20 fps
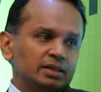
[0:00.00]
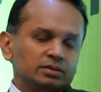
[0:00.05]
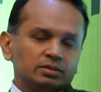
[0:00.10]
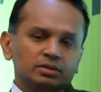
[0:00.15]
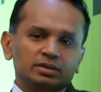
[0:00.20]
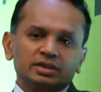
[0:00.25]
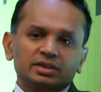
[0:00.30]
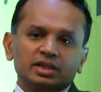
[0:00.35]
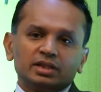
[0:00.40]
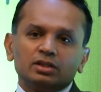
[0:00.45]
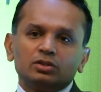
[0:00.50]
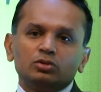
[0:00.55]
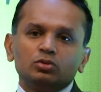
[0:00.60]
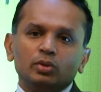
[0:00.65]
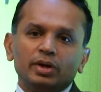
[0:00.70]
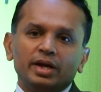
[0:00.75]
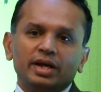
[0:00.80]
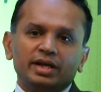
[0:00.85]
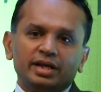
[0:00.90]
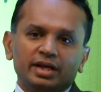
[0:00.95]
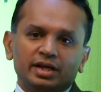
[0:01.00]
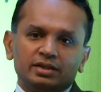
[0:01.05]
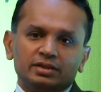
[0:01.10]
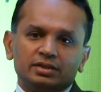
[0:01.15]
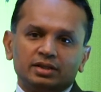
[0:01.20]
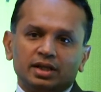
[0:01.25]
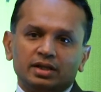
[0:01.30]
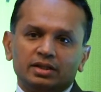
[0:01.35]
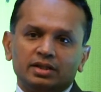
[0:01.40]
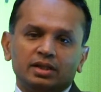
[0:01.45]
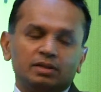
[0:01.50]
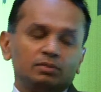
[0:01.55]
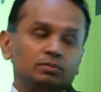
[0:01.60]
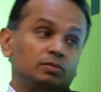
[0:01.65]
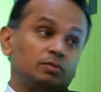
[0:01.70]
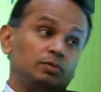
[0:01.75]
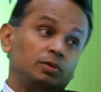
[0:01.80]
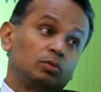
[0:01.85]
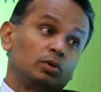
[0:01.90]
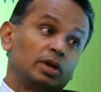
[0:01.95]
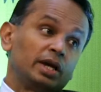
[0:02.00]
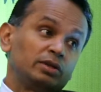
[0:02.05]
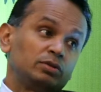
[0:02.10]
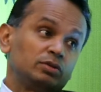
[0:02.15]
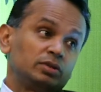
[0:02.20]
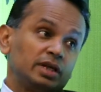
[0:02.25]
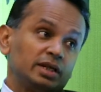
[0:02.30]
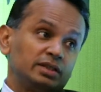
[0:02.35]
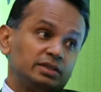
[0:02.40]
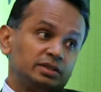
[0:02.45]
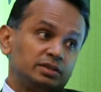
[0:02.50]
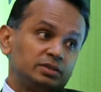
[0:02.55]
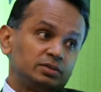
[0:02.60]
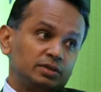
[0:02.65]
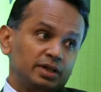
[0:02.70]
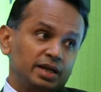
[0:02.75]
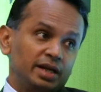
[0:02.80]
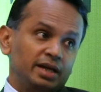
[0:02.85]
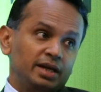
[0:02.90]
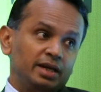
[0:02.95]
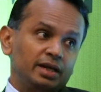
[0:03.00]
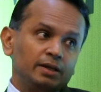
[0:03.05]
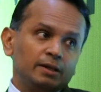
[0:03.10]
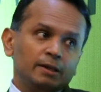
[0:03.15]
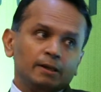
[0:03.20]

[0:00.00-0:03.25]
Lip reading: So these are the two areas I think we would like to touch today.